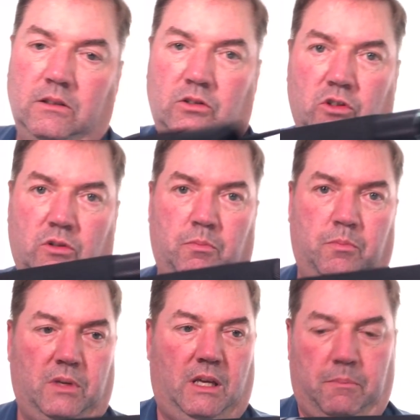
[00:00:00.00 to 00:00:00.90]
just
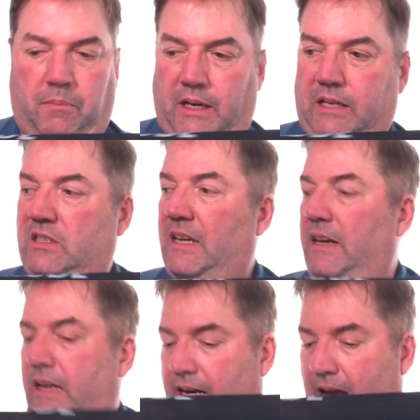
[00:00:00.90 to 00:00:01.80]
keep
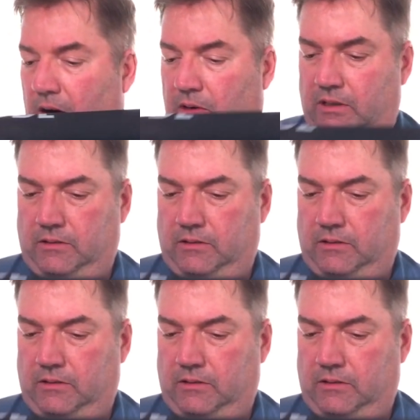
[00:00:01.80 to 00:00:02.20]
extending it out.